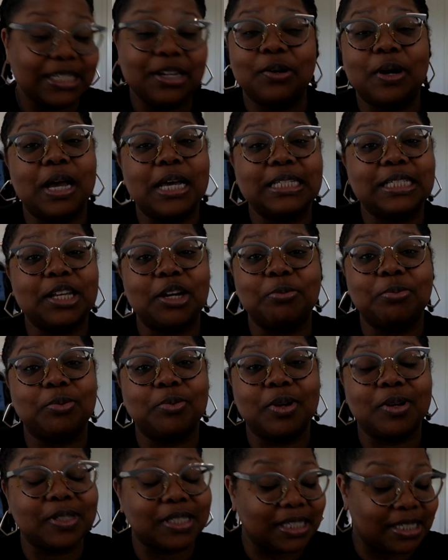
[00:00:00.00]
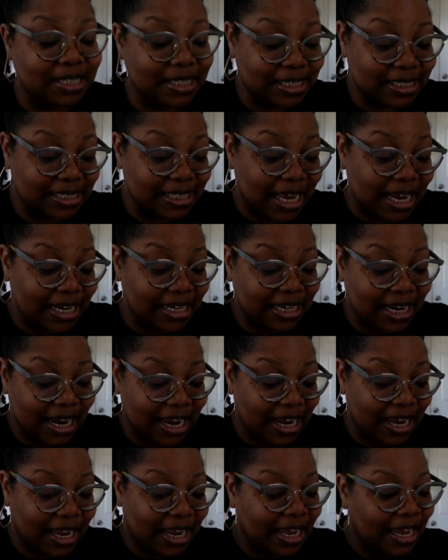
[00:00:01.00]
no osteoporosis in sight
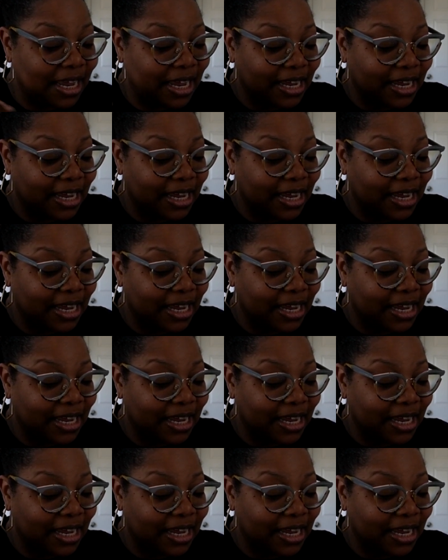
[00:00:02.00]
yet.